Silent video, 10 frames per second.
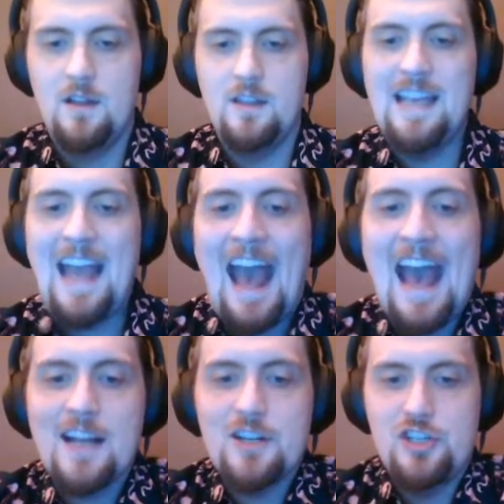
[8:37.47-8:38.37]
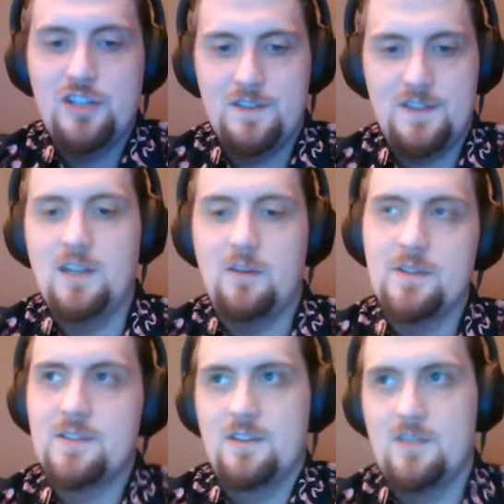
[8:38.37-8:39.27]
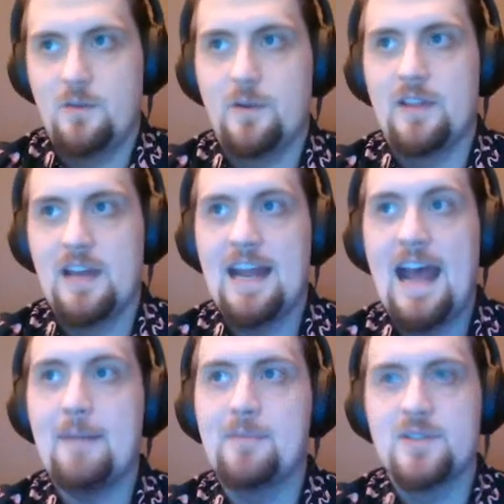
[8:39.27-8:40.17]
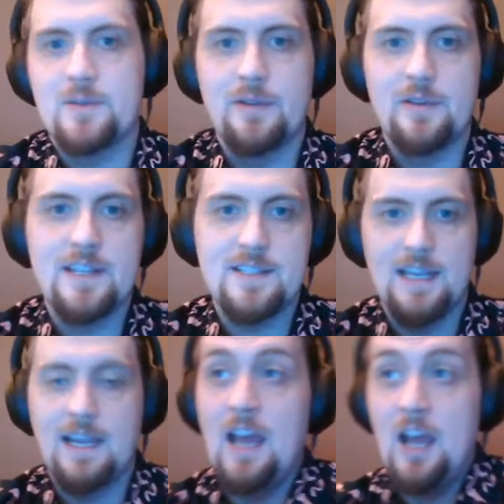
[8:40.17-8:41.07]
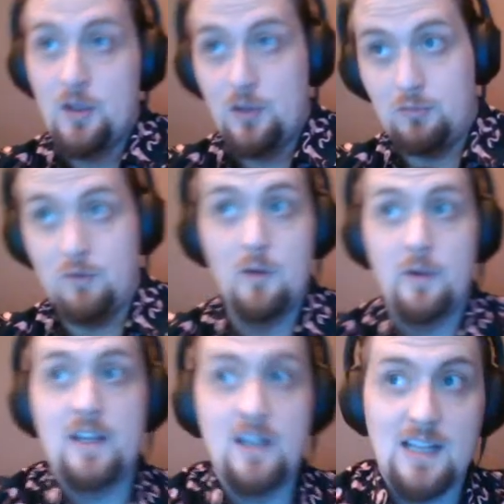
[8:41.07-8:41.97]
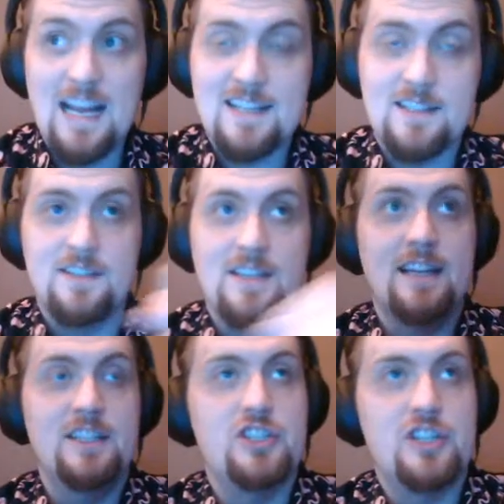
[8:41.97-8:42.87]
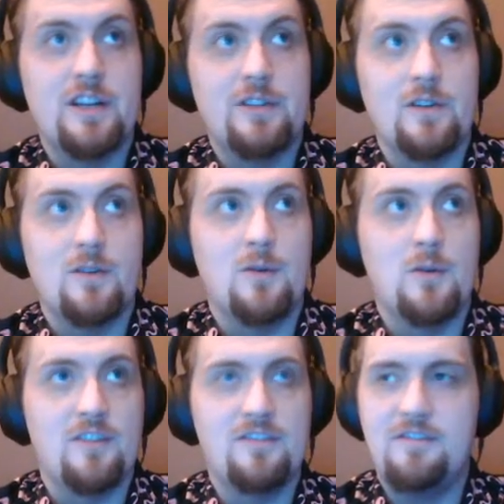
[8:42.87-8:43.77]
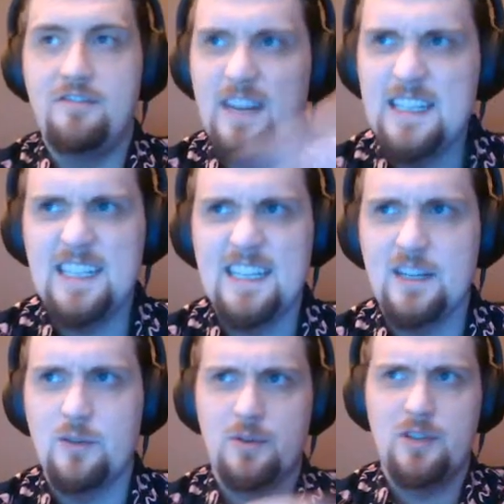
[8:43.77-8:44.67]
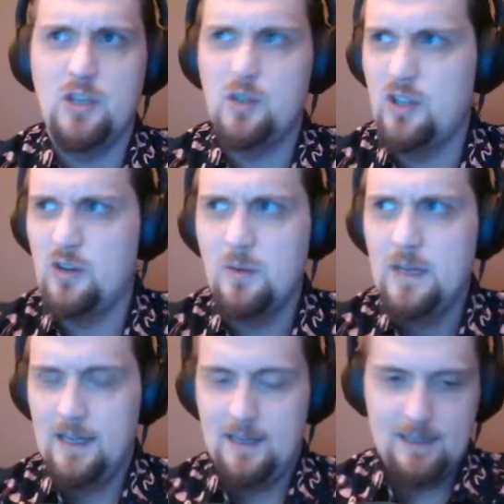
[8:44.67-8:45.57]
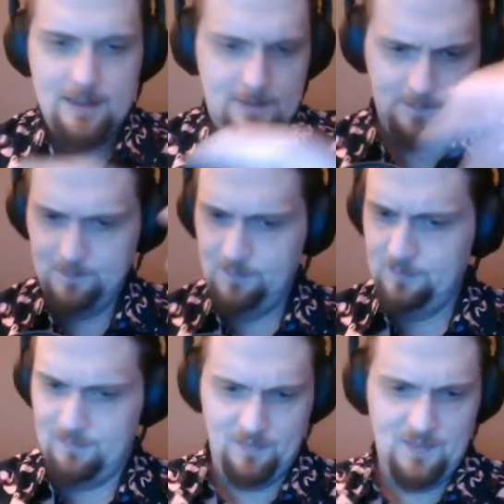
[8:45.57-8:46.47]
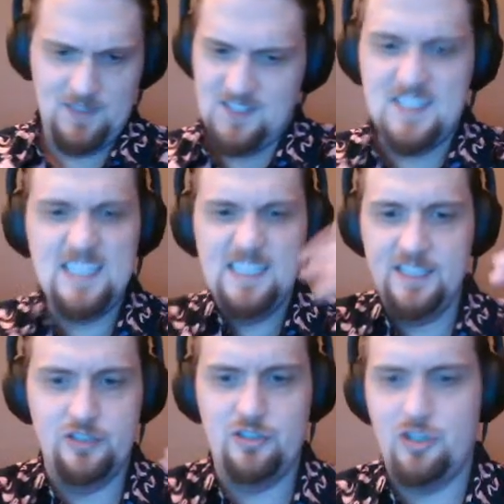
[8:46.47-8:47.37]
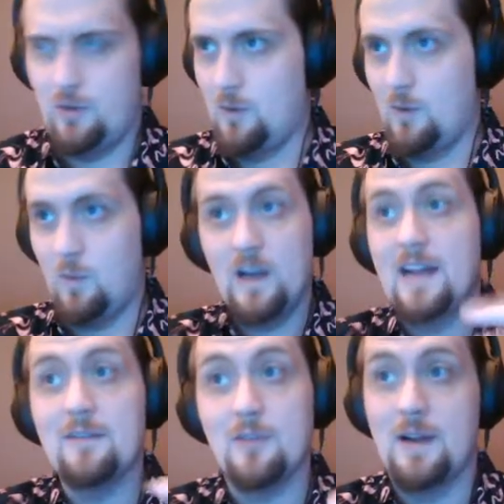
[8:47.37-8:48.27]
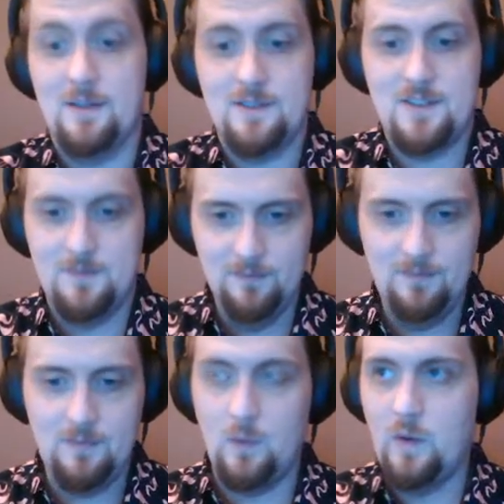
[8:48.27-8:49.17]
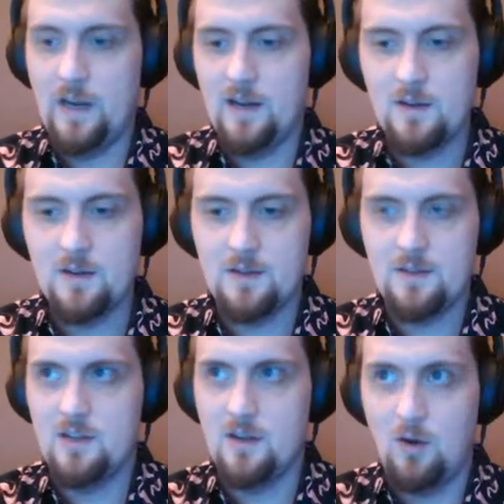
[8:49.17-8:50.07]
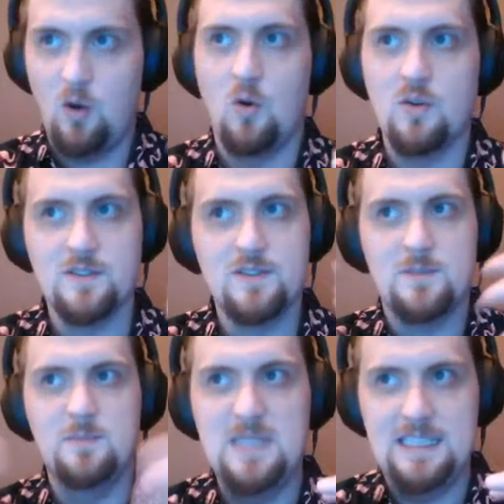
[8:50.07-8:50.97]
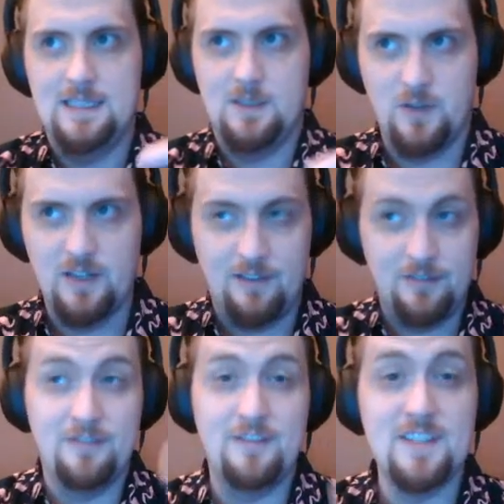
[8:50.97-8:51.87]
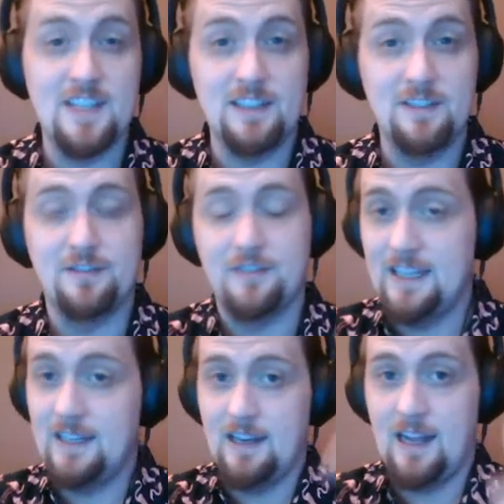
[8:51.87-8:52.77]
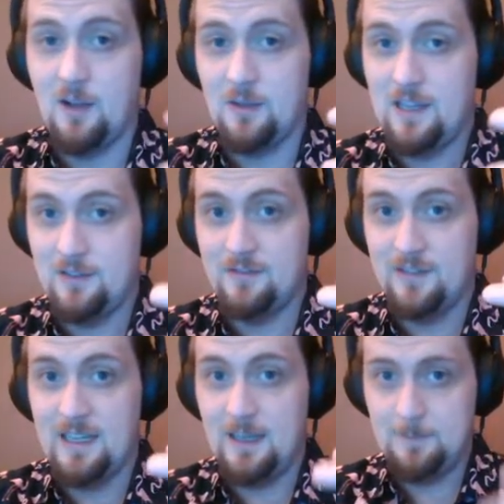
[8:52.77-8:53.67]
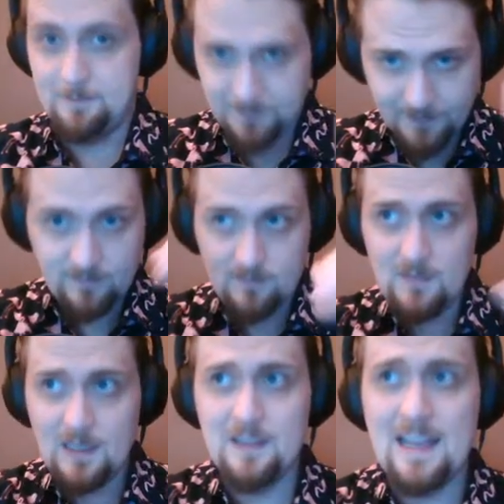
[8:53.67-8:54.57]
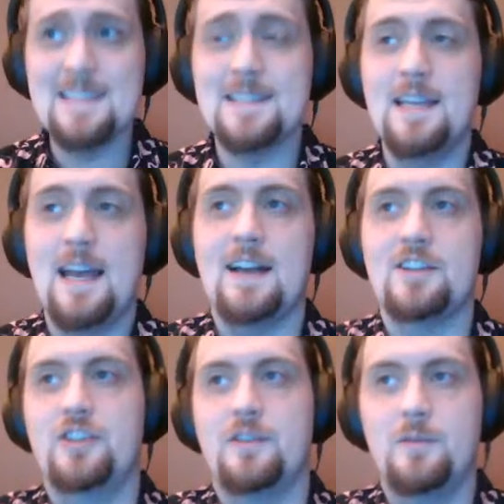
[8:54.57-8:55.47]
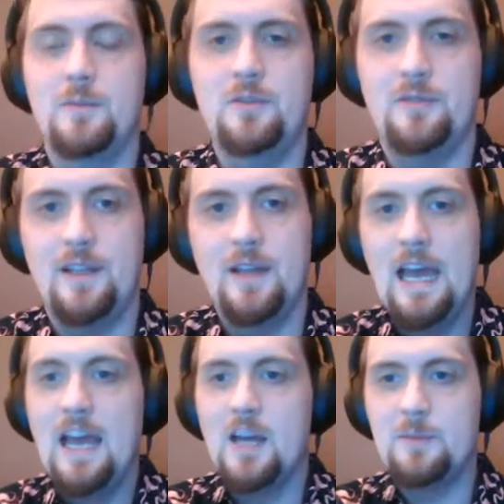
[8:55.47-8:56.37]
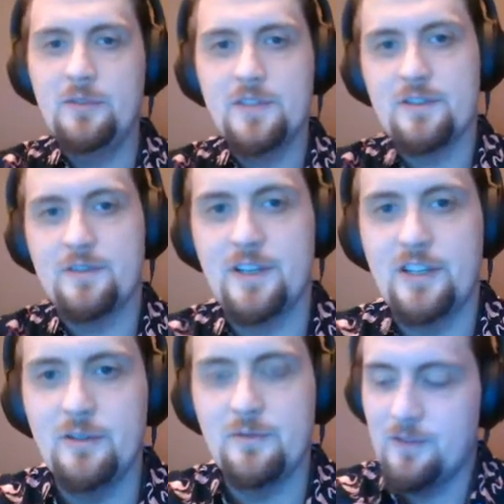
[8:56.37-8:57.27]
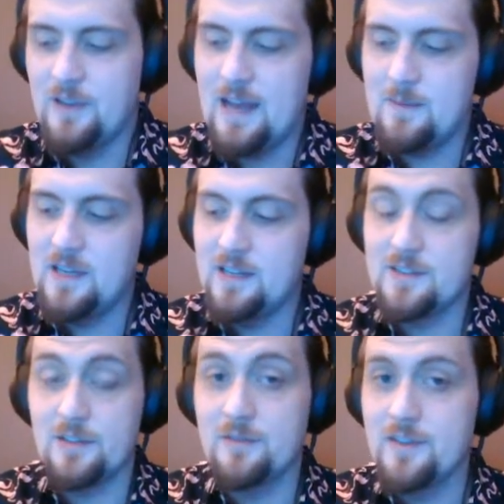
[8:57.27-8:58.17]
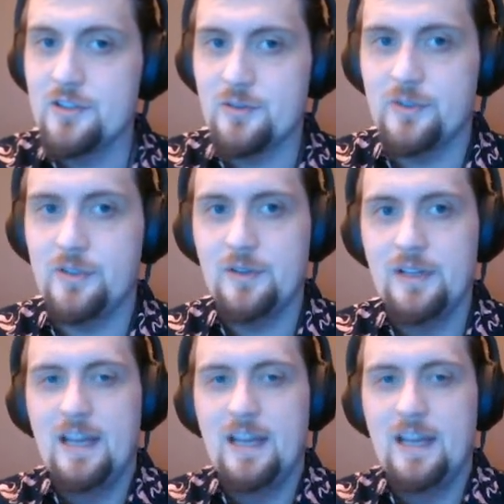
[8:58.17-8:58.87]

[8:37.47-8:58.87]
the action sequences are where that happens, whether that's like throwing glasses at each other or fighting or the, siege or whatever else, where their horns meet, where they physically fight and how they fight. That's the action of a movie. And movies are very good for that because they're visual.